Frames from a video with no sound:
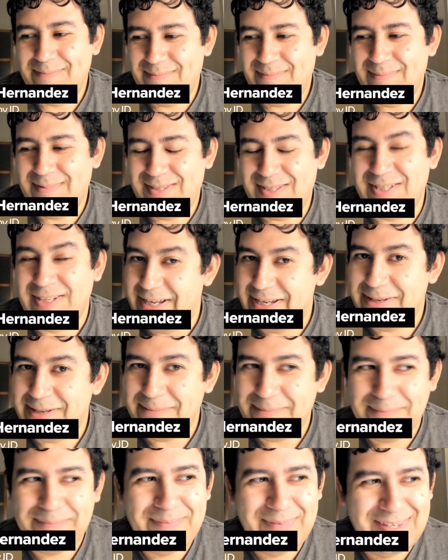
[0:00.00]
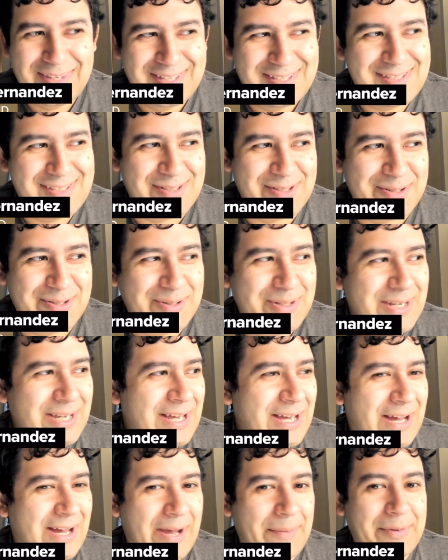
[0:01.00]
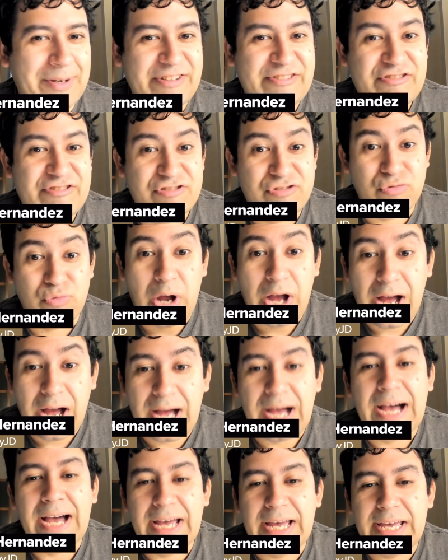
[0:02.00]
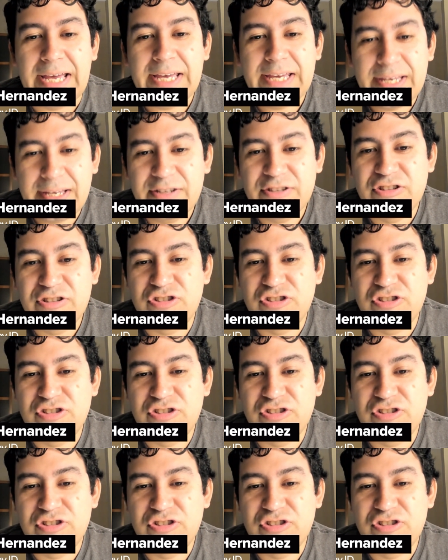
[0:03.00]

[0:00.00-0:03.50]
tonight. So I'm going to try